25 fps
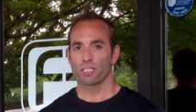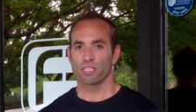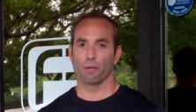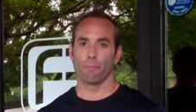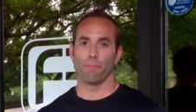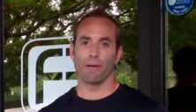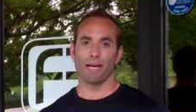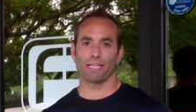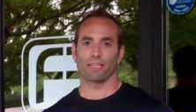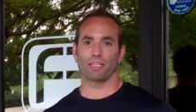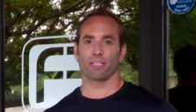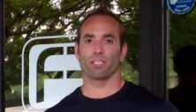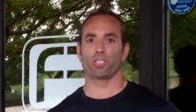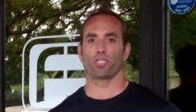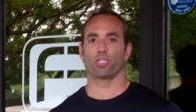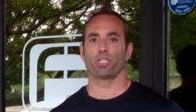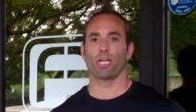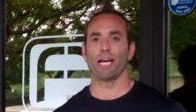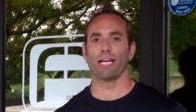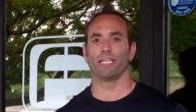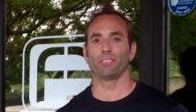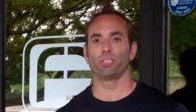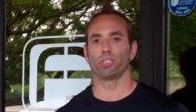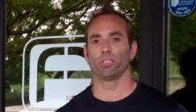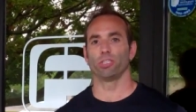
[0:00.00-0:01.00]
to make this
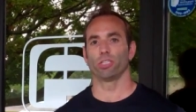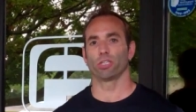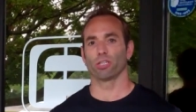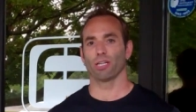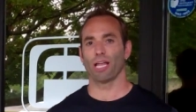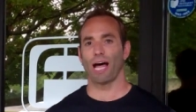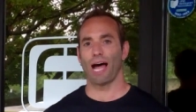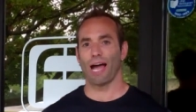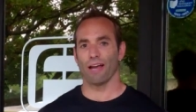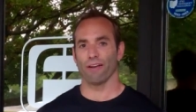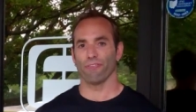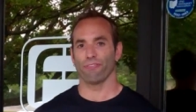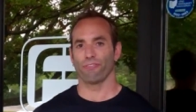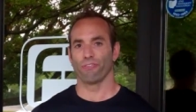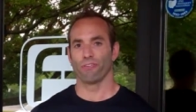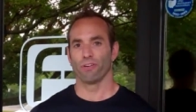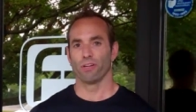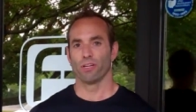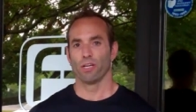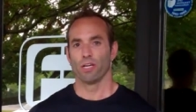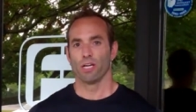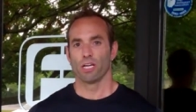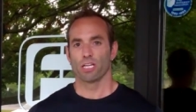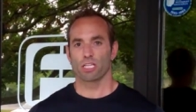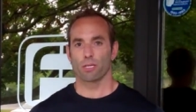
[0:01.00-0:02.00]
change in your life,
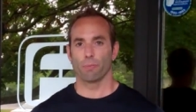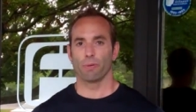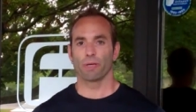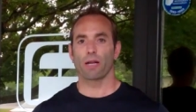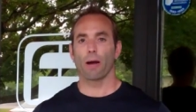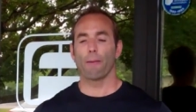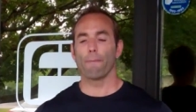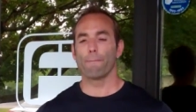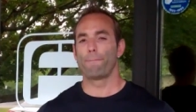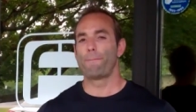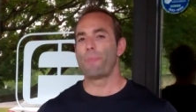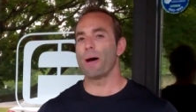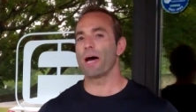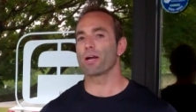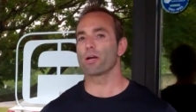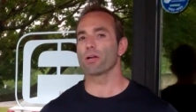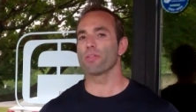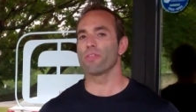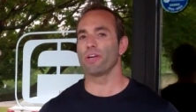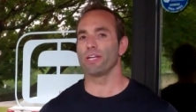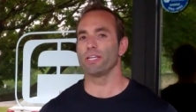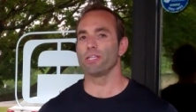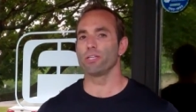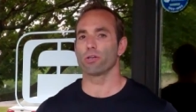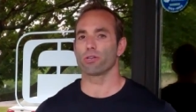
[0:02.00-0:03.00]
to become better
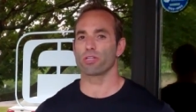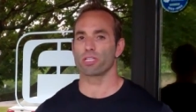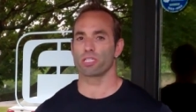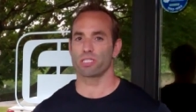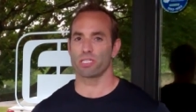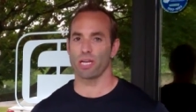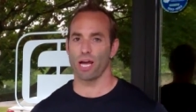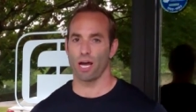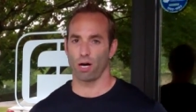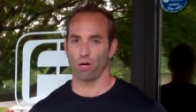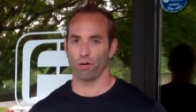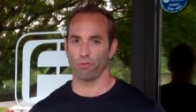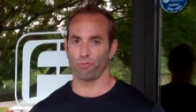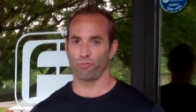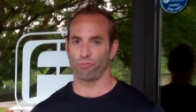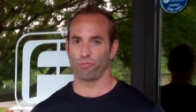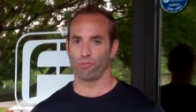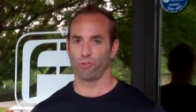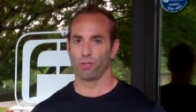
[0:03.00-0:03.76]
than yourself,